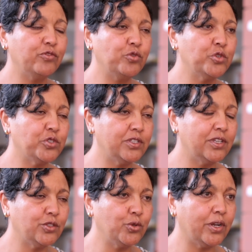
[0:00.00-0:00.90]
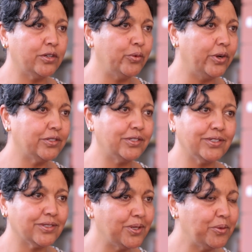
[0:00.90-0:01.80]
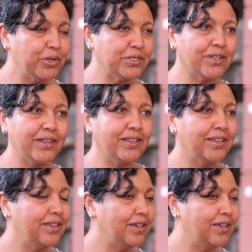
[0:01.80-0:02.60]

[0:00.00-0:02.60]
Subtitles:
Of course, the 2 underwears is basically